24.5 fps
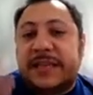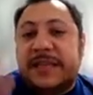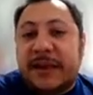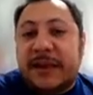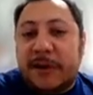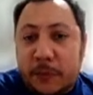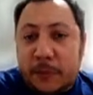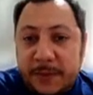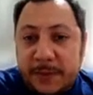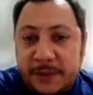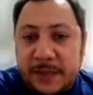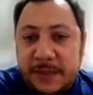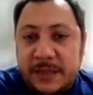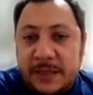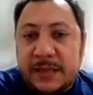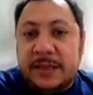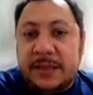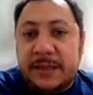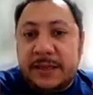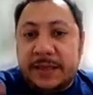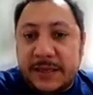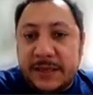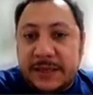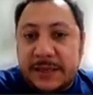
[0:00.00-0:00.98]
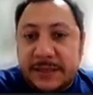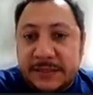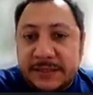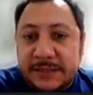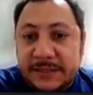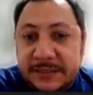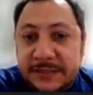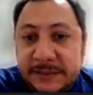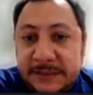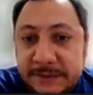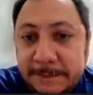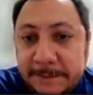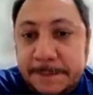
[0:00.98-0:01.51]
I obtain
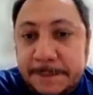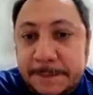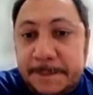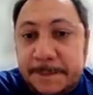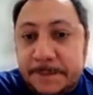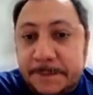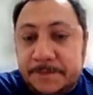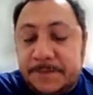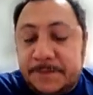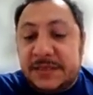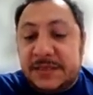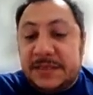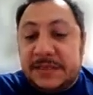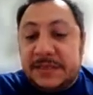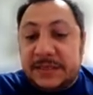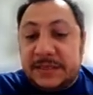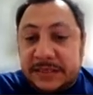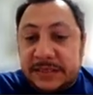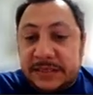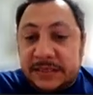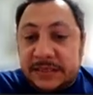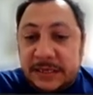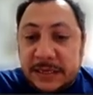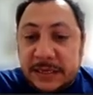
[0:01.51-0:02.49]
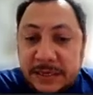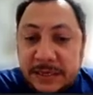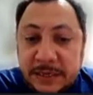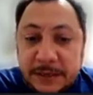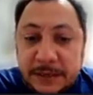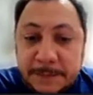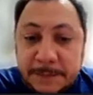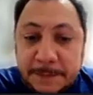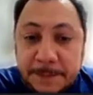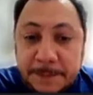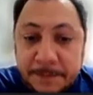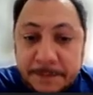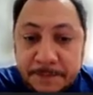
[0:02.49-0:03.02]
these
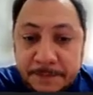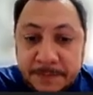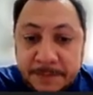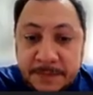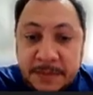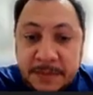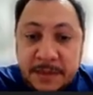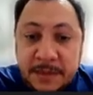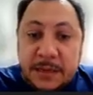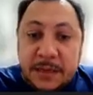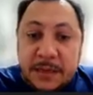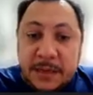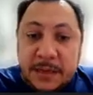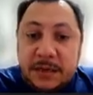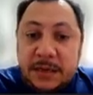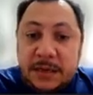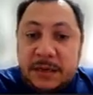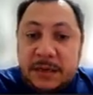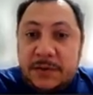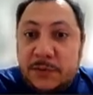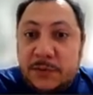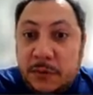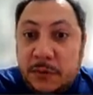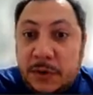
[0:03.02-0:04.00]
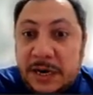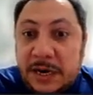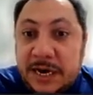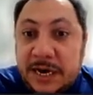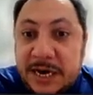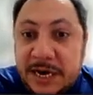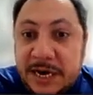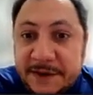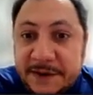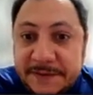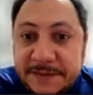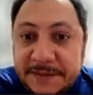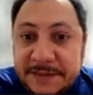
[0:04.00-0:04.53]
two
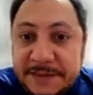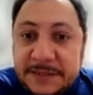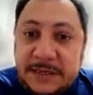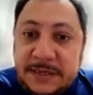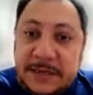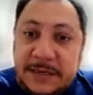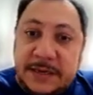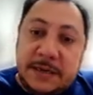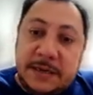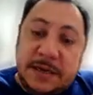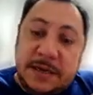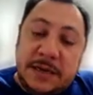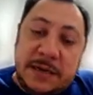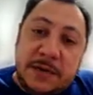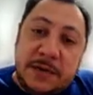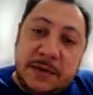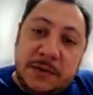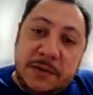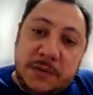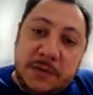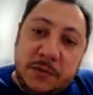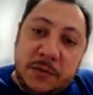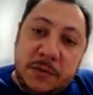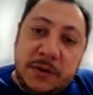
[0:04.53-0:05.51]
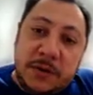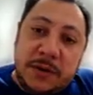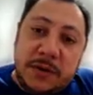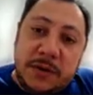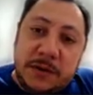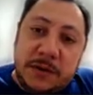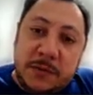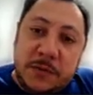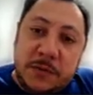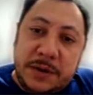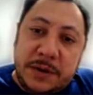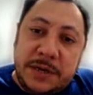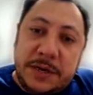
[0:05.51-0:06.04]
curves
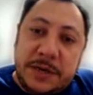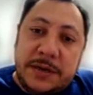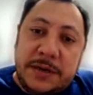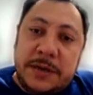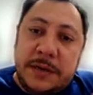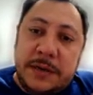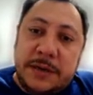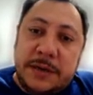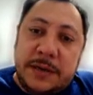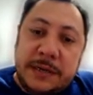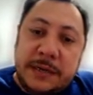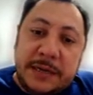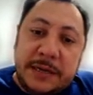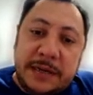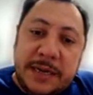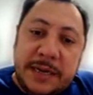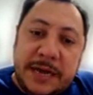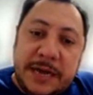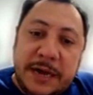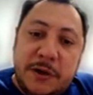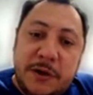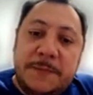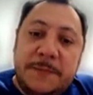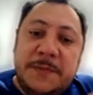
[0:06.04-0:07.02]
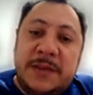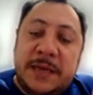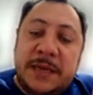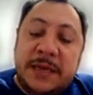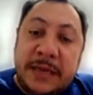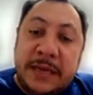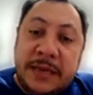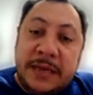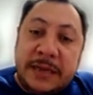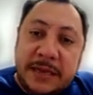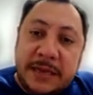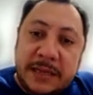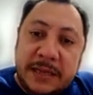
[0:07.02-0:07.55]
where I obtain
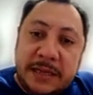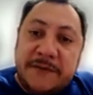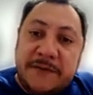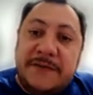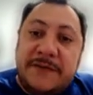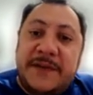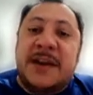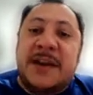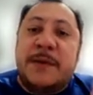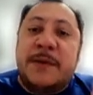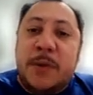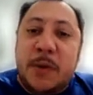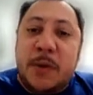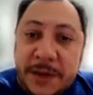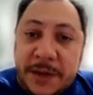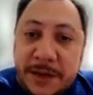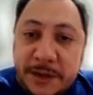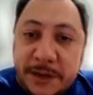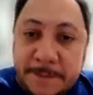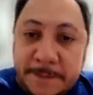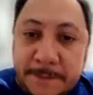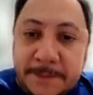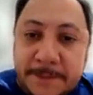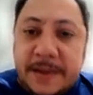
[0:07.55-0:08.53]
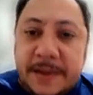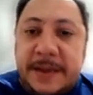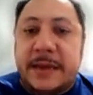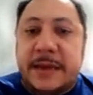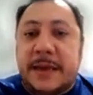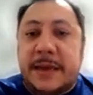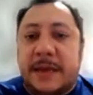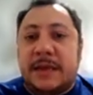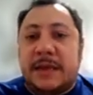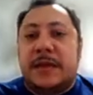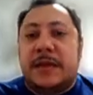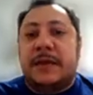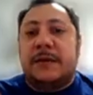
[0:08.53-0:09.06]
a definable way.
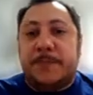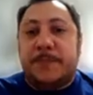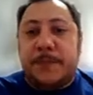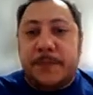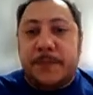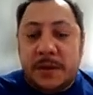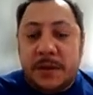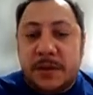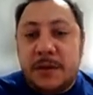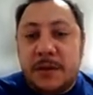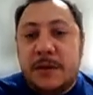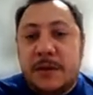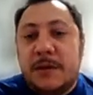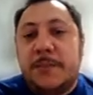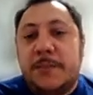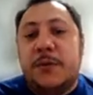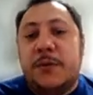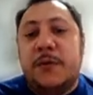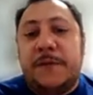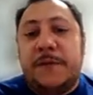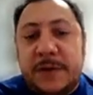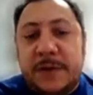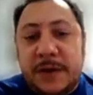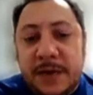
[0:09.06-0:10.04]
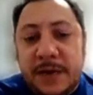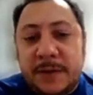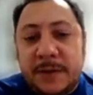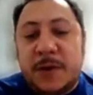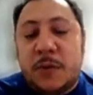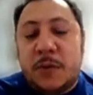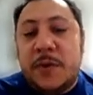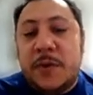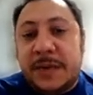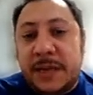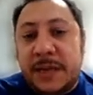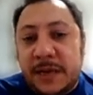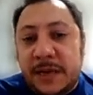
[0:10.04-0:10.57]
I can prove gamma
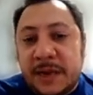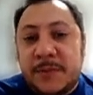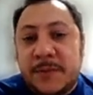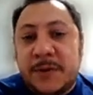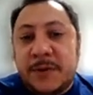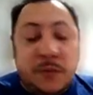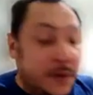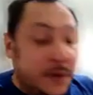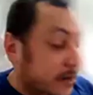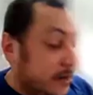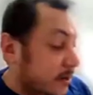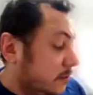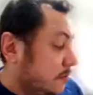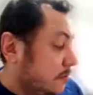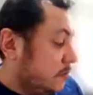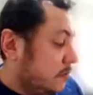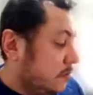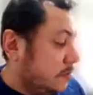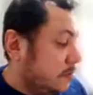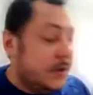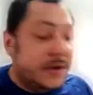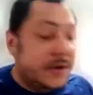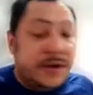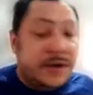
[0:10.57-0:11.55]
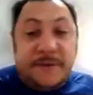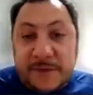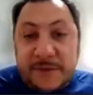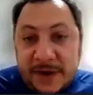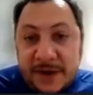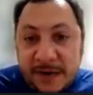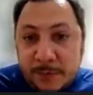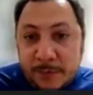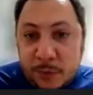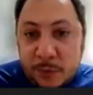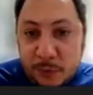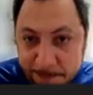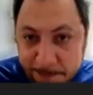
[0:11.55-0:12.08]
1 and gamma 2 were
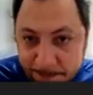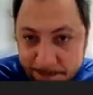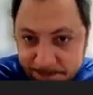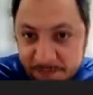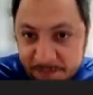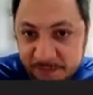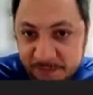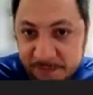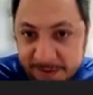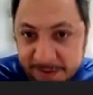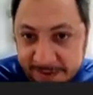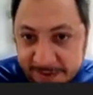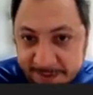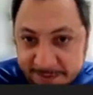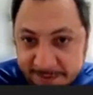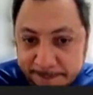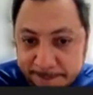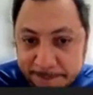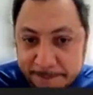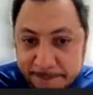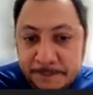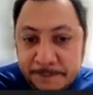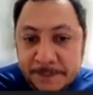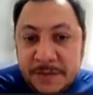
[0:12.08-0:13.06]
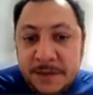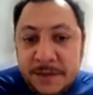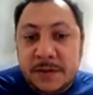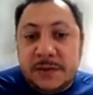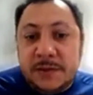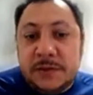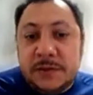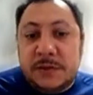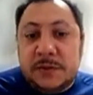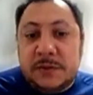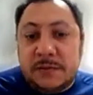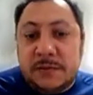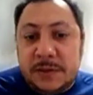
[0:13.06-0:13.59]
definable, in fact.
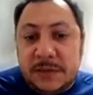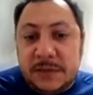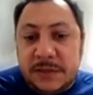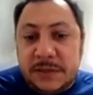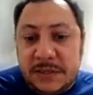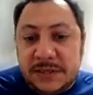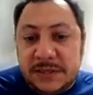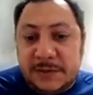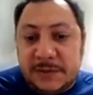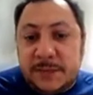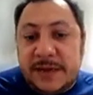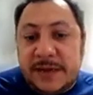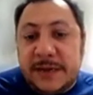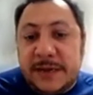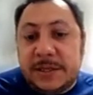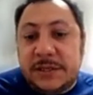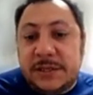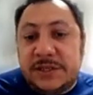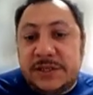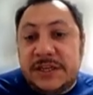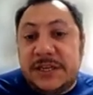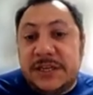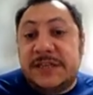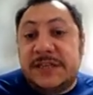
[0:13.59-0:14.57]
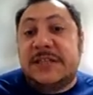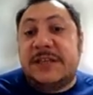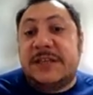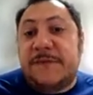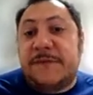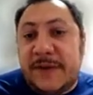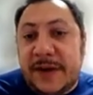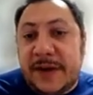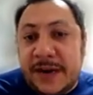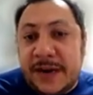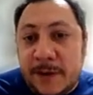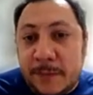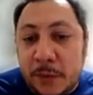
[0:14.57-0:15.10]
So this is why G is
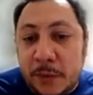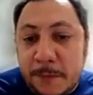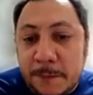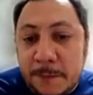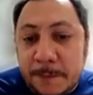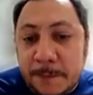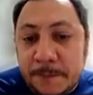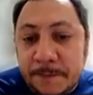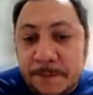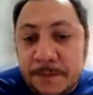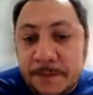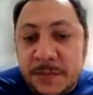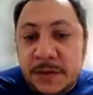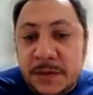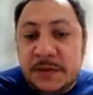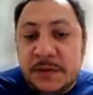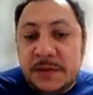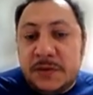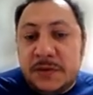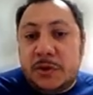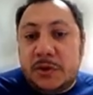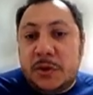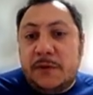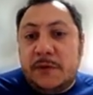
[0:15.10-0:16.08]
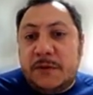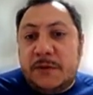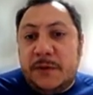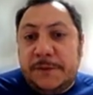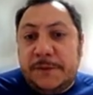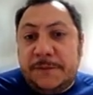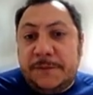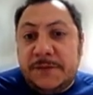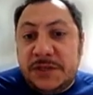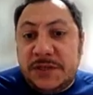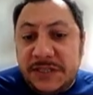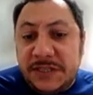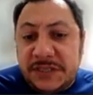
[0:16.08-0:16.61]
definable. So
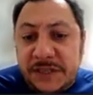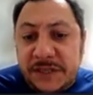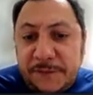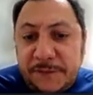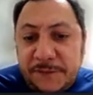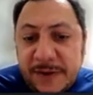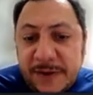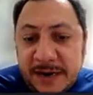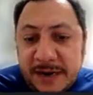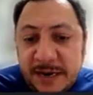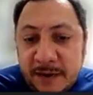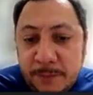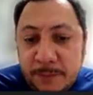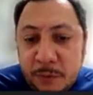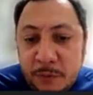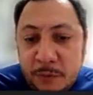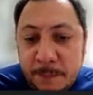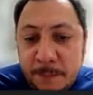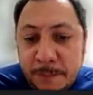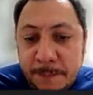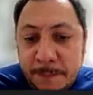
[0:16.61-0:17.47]
if G is definable,